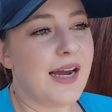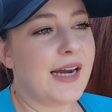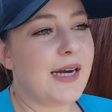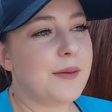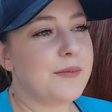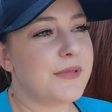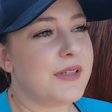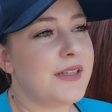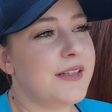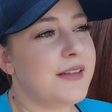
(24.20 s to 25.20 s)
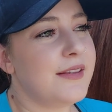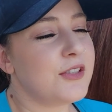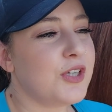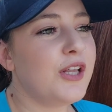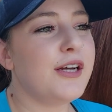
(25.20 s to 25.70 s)
um,
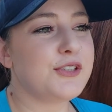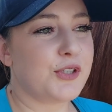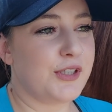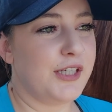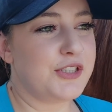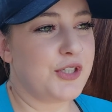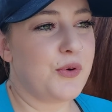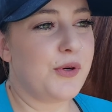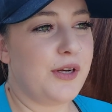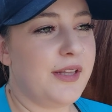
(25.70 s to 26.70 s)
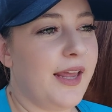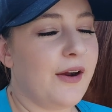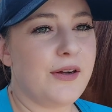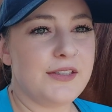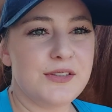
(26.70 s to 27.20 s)
there's not a lot of circulation going on in the area.